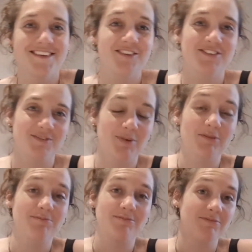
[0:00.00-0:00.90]
It's
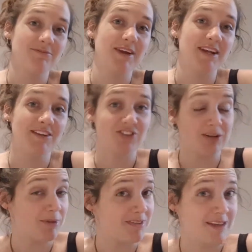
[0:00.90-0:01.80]
my English
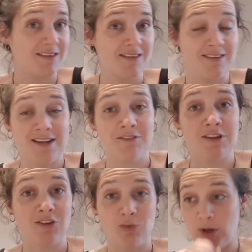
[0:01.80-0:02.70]
and my sentence and
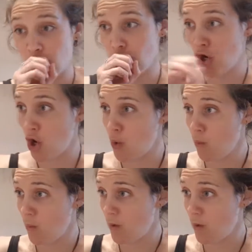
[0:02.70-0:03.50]
everything just went, nope.